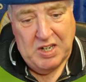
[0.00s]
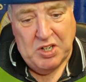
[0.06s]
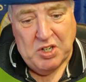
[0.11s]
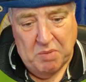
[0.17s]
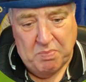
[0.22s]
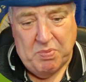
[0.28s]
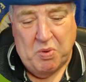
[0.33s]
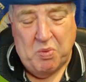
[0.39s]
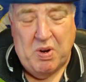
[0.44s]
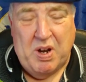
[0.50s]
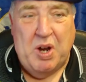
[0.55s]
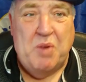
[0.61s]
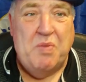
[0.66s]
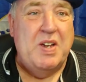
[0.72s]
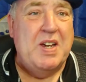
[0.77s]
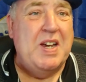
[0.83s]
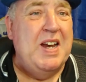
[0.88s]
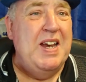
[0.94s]
He got brought
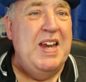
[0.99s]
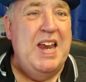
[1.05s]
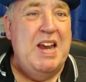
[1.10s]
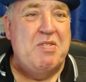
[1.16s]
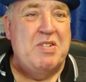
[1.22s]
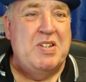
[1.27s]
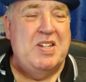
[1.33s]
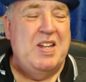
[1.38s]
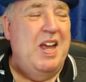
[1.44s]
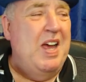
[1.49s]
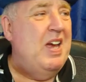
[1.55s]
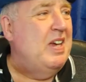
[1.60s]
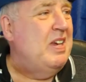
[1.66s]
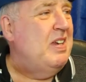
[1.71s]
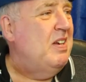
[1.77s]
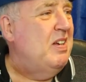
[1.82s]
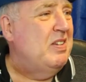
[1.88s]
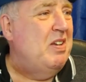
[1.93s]
over, clear as day.
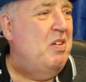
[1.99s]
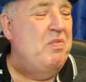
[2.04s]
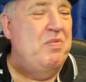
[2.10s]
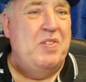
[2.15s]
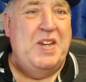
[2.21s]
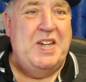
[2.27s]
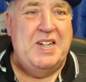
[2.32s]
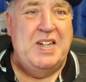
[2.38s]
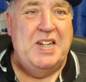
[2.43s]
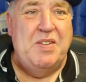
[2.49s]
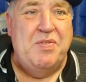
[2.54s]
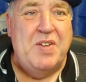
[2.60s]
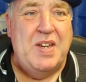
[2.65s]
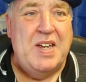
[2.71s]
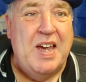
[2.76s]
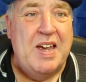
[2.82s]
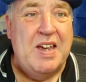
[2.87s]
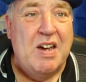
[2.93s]
I don't think he needed
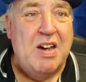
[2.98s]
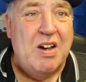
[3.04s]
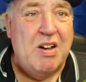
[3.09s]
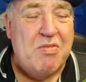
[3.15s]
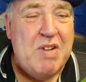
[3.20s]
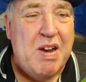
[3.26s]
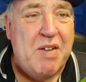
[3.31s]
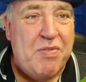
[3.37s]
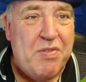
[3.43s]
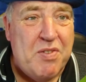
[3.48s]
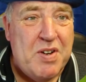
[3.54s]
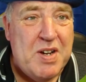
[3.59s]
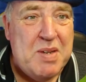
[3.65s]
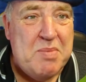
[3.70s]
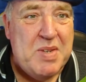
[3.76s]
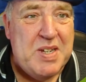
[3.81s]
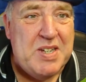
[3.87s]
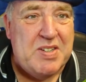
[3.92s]
VAR.
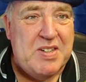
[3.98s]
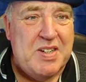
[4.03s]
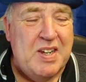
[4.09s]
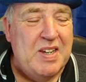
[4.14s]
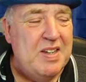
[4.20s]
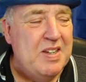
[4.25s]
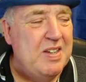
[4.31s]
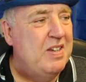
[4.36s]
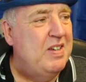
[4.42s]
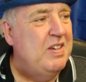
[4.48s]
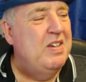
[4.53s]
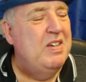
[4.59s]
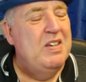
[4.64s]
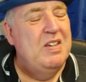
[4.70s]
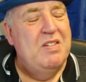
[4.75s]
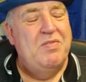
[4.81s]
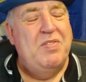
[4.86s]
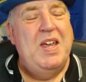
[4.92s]
Referee missed it.
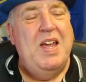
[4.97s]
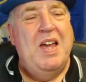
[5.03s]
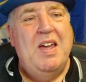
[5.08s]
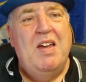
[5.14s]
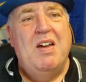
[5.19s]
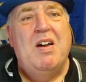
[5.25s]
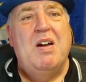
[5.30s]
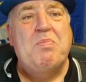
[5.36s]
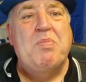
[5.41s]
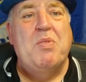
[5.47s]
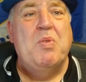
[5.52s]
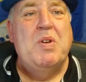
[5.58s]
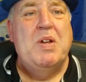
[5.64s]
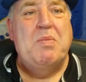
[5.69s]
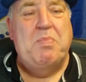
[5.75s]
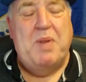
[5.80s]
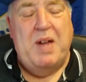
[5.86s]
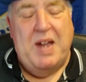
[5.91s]
VAR brought
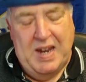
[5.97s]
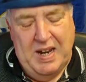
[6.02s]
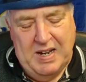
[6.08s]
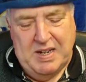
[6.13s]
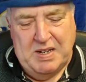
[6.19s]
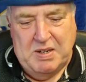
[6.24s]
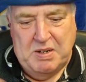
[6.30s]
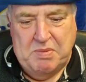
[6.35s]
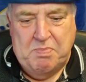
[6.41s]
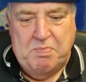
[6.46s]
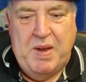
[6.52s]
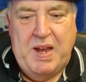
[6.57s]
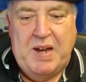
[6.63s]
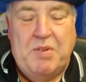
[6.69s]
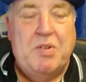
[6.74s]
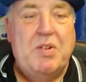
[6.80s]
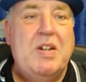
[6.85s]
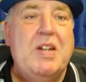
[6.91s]
it back.
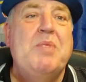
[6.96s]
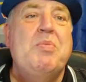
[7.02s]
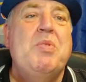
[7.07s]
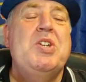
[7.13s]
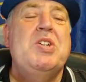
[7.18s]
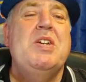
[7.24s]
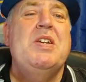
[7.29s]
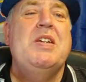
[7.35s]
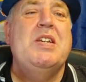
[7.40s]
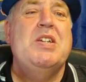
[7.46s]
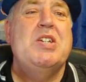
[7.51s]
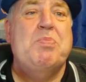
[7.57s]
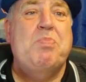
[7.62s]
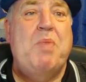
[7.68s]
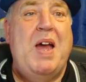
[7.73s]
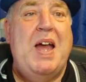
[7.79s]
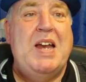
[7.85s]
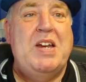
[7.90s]
Penalty which he
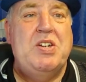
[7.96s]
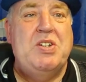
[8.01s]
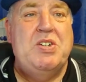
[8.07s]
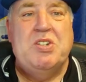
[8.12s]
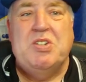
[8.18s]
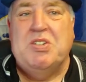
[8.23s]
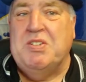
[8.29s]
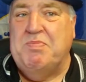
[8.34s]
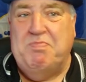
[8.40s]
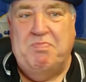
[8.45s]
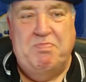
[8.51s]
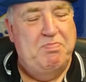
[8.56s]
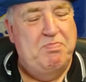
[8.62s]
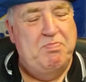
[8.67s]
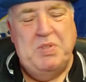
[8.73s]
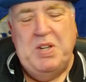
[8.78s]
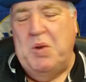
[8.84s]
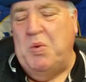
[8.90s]
dispatched
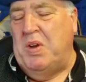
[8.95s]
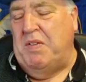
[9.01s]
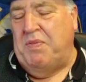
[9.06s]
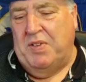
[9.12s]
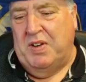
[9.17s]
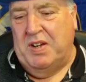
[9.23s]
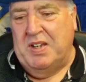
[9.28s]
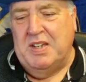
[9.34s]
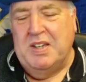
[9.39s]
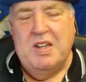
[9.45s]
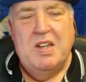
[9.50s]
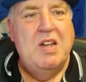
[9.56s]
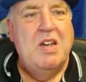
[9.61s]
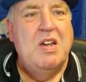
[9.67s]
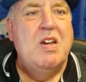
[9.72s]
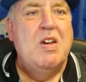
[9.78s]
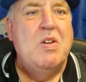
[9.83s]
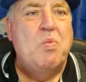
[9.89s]
beautifully
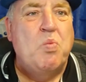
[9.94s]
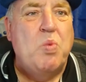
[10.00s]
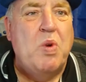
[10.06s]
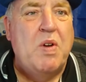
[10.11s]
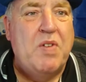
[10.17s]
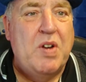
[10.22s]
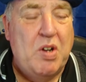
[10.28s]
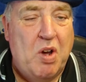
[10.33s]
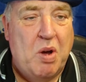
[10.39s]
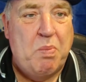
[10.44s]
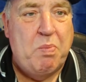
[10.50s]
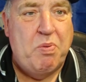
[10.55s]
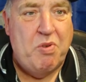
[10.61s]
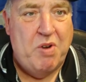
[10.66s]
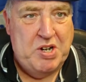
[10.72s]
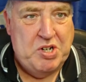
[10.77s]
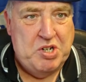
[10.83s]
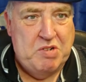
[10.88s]
with a lot of
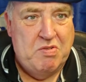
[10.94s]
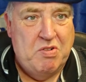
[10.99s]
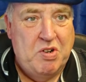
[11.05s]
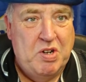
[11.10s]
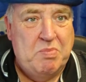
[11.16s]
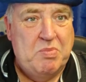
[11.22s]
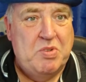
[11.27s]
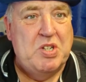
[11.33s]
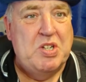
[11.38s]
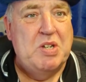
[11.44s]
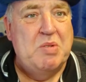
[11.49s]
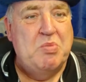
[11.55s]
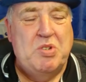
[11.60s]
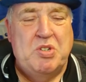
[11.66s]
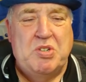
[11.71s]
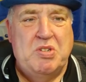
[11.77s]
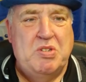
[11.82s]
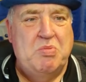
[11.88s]
pressure on him because it
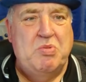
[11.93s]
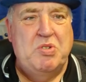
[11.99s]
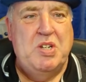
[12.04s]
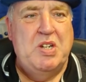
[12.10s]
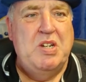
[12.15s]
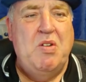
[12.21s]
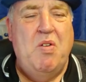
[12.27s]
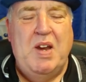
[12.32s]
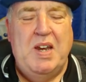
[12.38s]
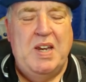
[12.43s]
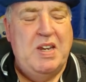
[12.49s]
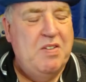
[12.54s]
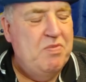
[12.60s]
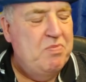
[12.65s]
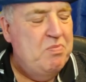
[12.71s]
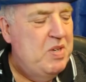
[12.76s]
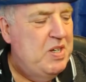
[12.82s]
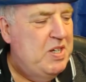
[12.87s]
was it
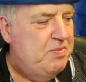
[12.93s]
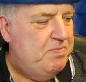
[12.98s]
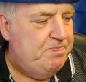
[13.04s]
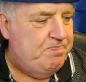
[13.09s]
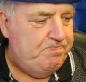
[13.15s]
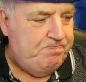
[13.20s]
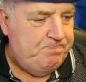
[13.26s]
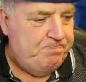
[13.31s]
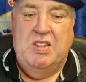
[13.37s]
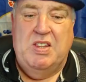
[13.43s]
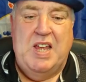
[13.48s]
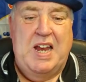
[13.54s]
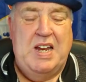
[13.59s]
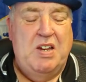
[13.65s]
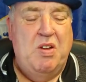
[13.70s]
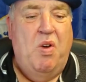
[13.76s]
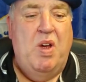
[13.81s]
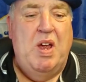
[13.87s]
90th minute.
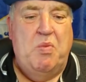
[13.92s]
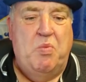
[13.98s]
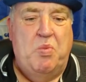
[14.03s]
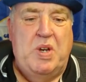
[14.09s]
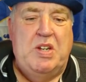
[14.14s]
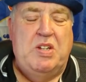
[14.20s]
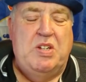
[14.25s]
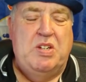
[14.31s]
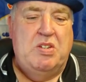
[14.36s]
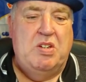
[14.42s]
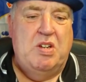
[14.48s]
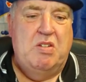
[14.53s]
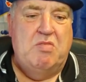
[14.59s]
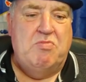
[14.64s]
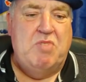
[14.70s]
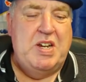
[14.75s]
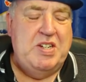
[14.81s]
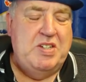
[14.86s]
That night we'd
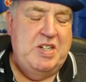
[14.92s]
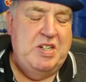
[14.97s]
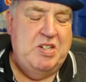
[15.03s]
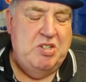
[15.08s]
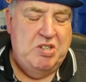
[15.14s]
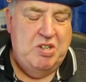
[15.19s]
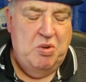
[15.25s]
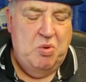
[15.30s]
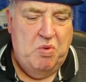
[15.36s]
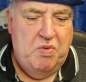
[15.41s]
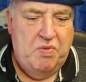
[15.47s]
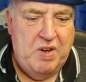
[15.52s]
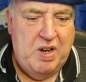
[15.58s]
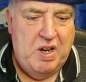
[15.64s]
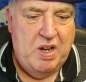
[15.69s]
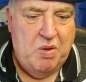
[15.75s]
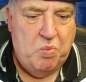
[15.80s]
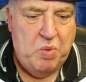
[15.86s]
rested
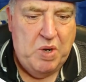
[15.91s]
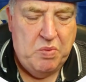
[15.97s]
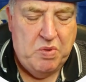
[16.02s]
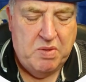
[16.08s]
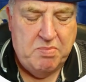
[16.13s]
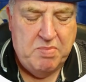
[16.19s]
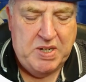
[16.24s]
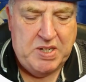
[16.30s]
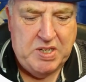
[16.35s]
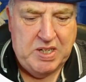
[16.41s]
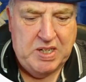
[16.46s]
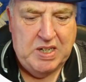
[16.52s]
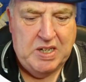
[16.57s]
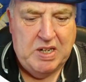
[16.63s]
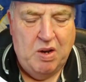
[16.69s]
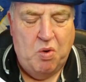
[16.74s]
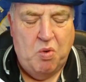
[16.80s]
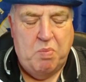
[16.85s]
Silva, we were
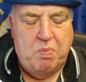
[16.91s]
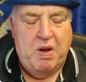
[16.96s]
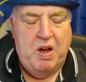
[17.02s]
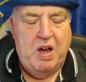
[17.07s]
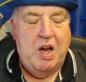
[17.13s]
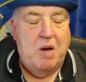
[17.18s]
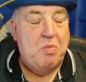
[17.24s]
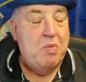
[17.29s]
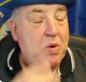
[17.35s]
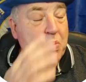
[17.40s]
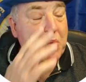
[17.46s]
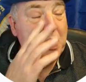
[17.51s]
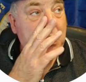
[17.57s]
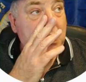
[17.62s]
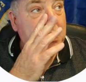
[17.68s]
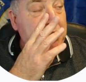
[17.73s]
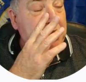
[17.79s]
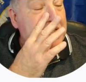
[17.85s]
missing Cole Palmer, we were